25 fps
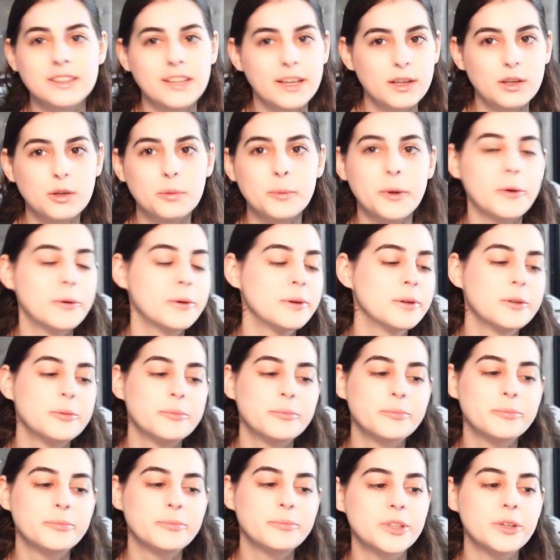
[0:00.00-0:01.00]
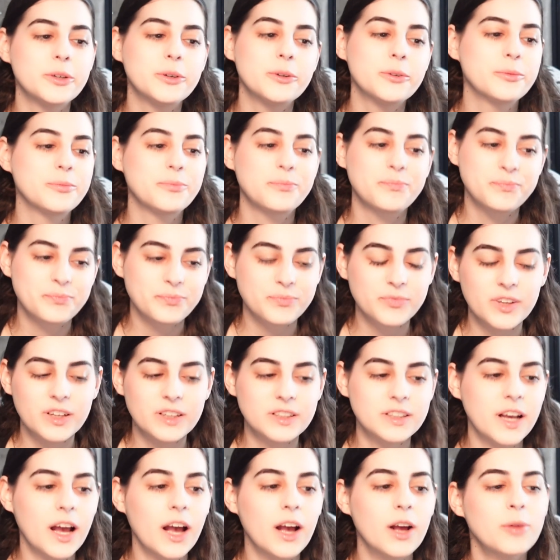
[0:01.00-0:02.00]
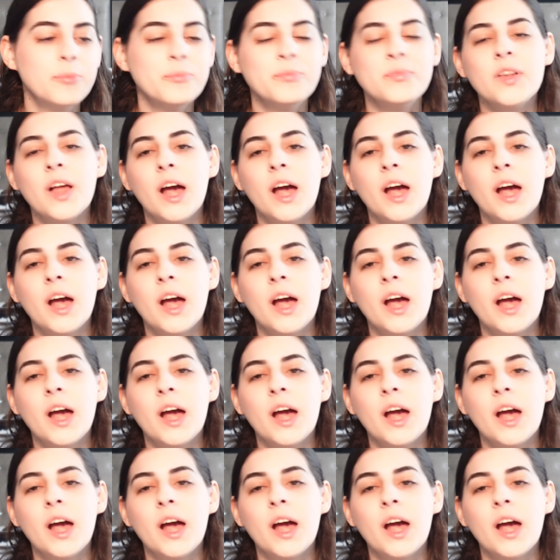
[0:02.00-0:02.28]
say about him, so, that's that.